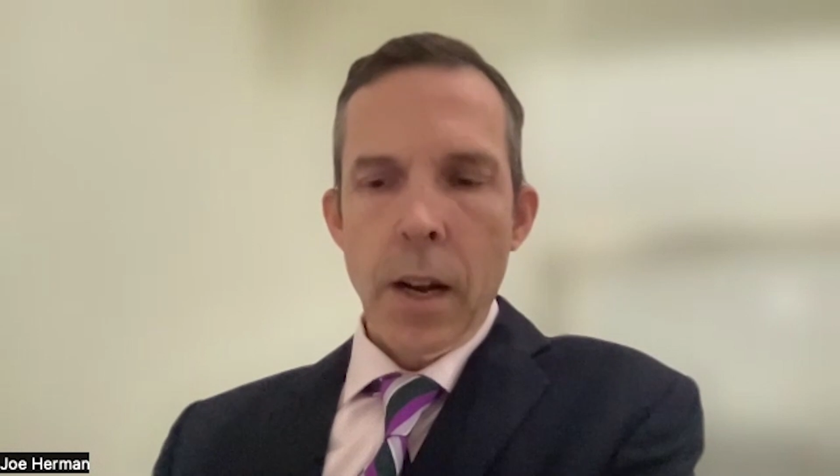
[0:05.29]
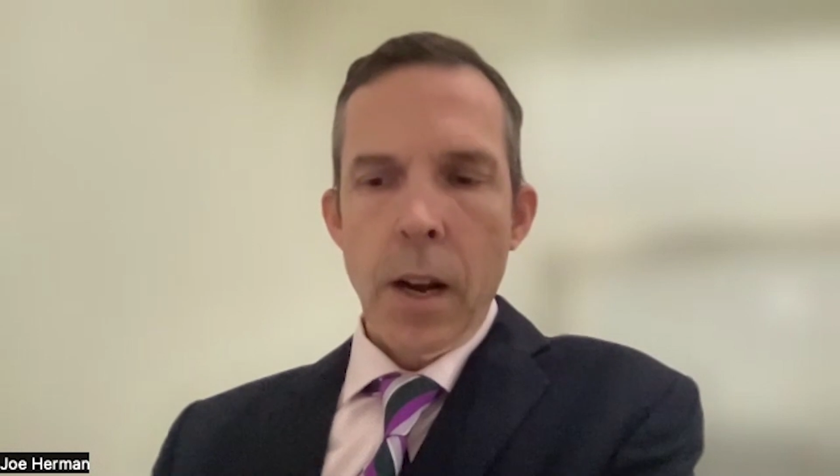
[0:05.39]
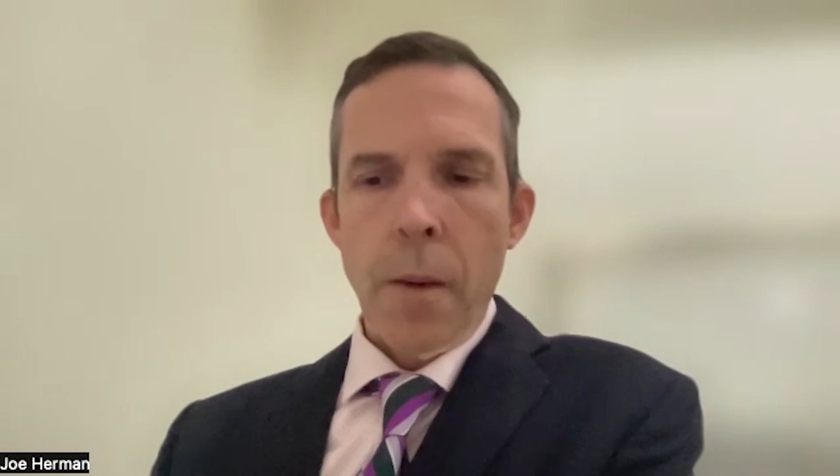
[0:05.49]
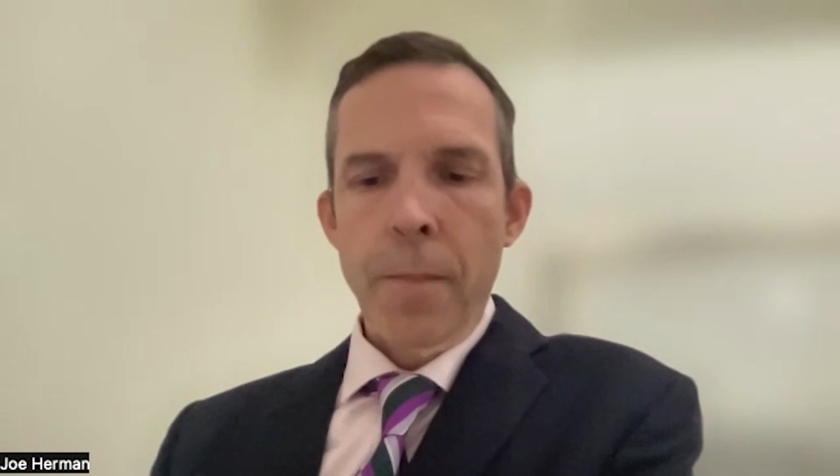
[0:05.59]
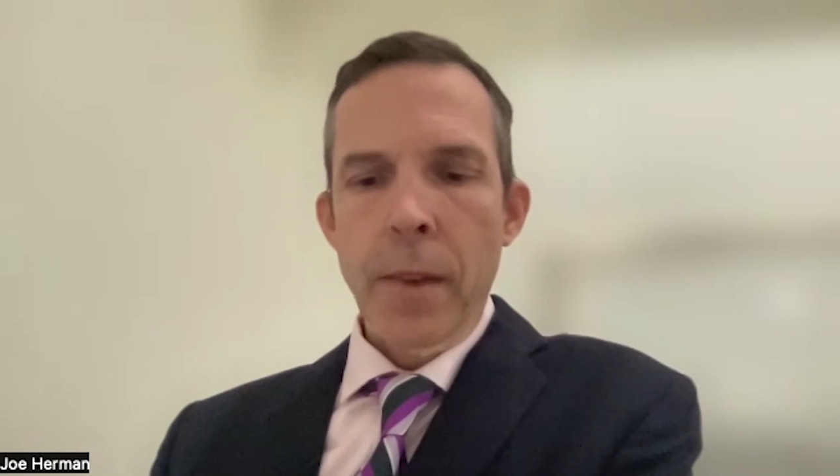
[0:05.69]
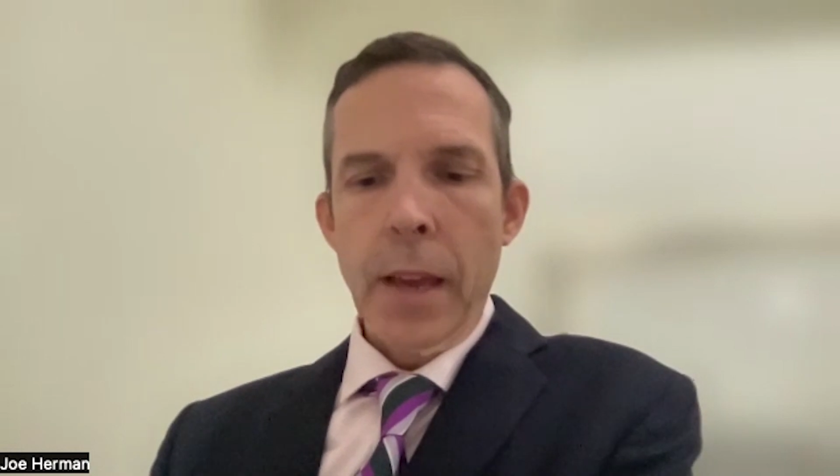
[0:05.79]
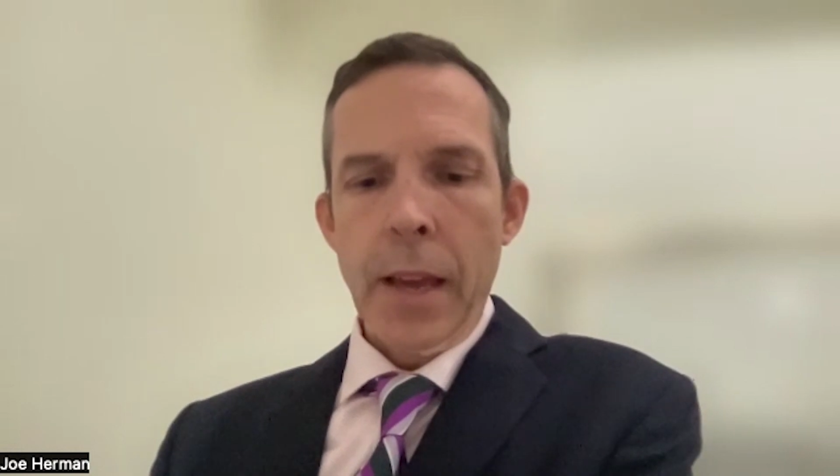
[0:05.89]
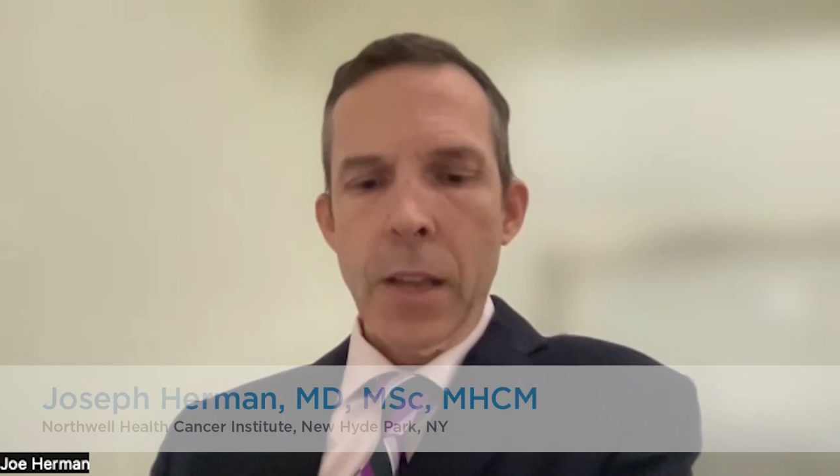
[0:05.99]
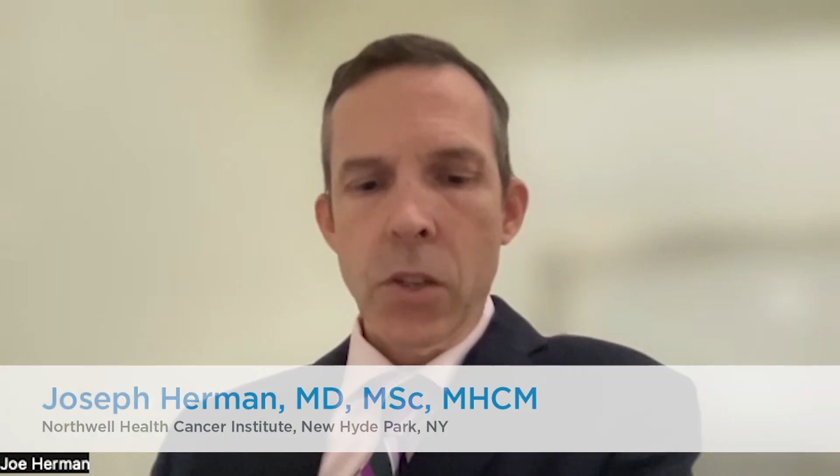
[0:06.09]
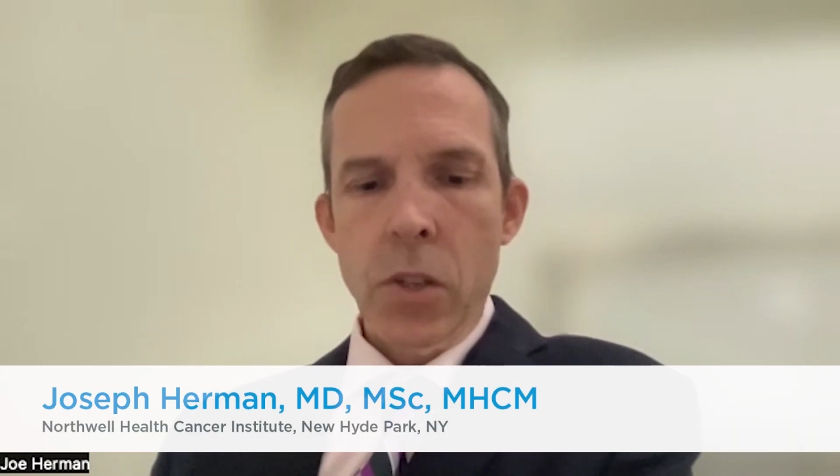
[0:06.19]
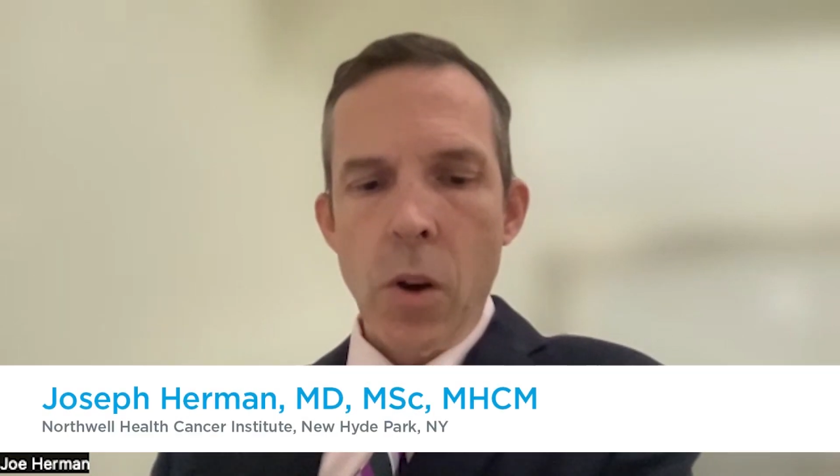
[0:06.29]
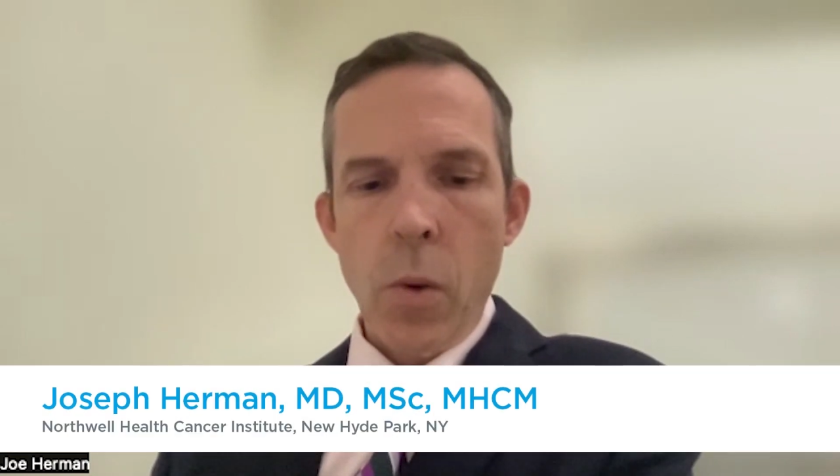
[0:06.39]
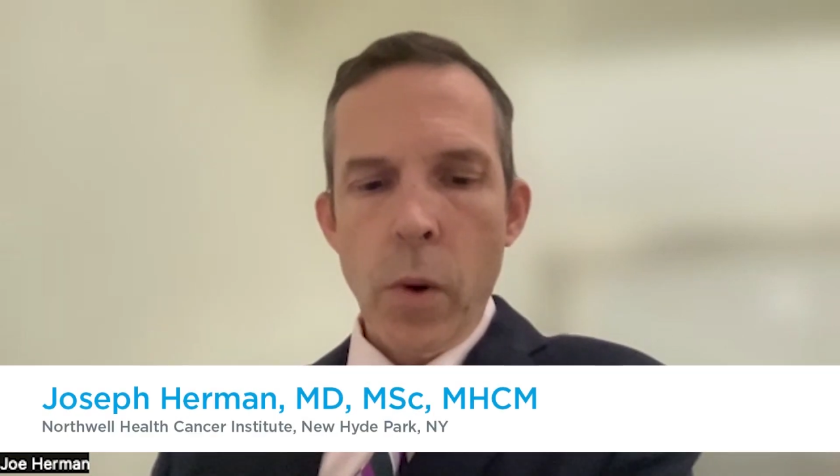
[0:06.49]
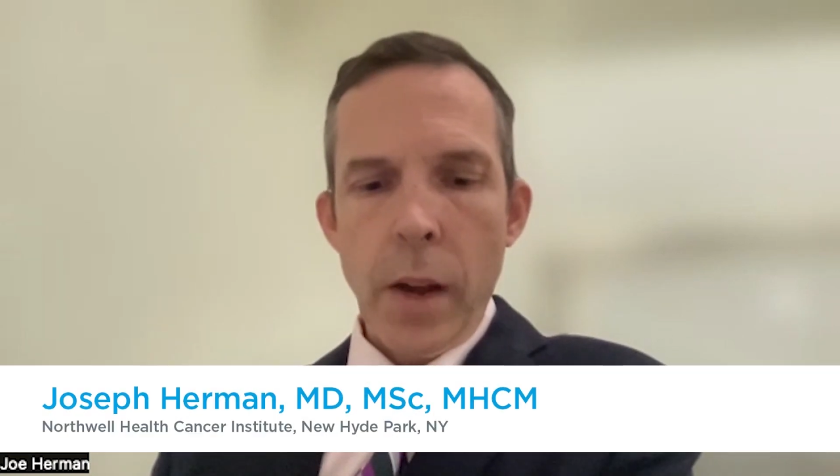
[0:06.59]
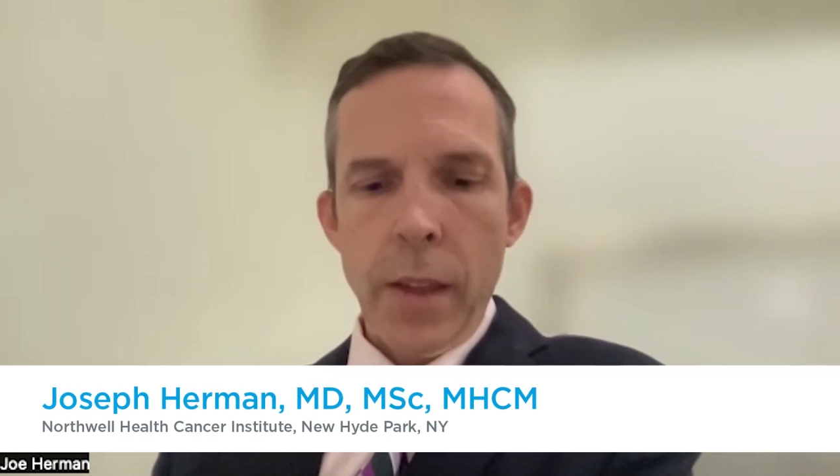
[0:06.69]
And
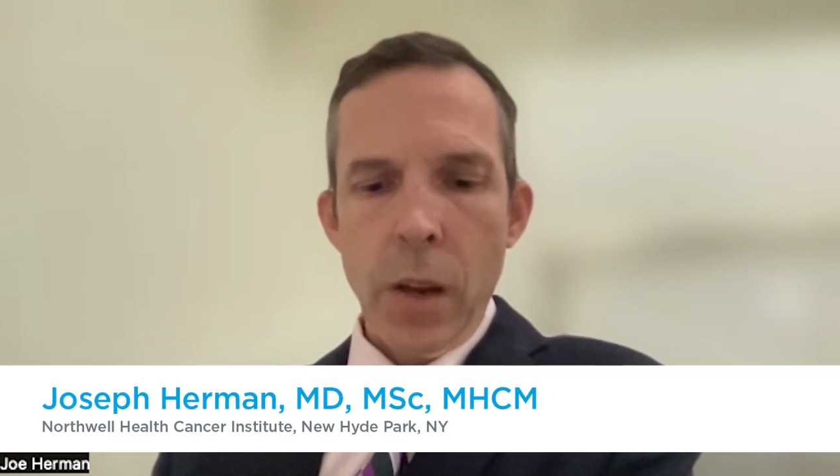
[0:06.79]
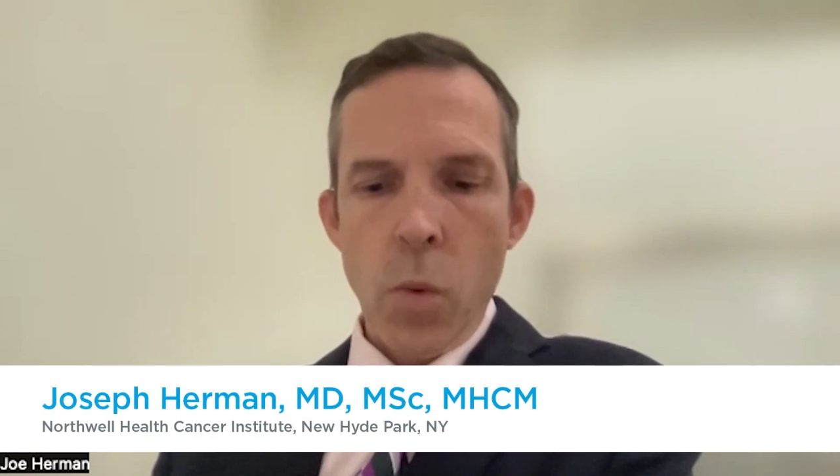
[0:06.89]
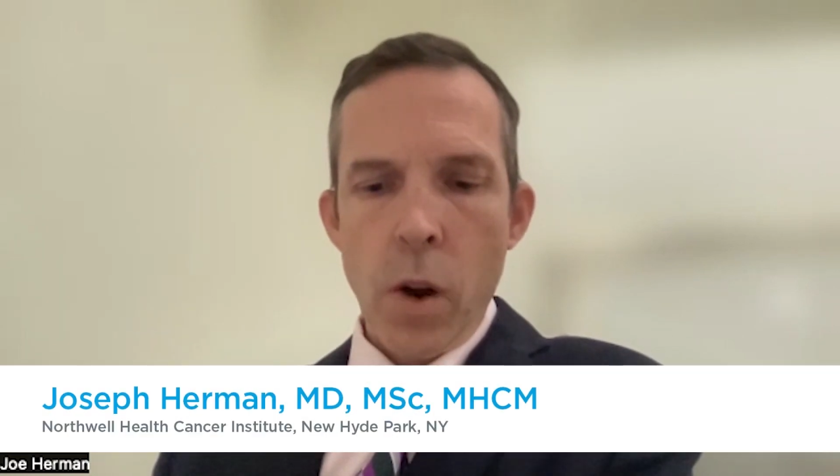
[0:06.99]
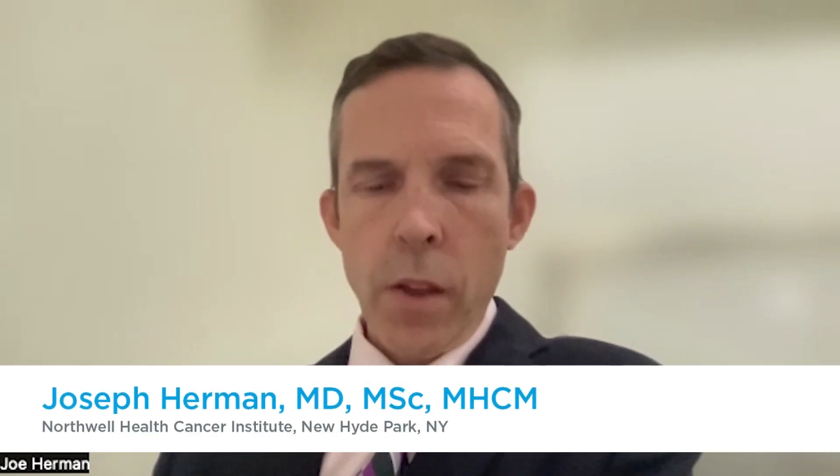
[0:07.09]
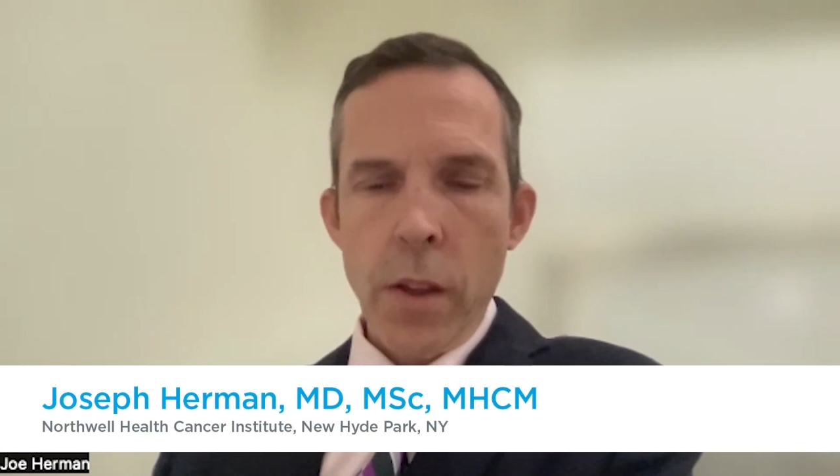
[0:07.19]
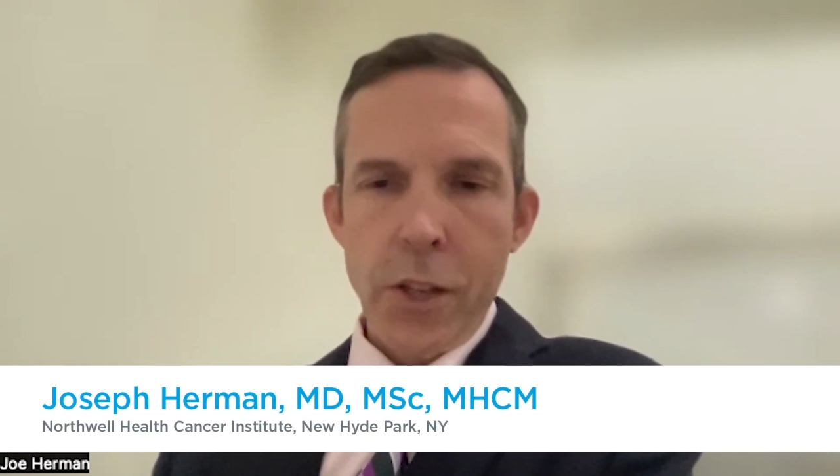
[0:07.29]
so I think one of the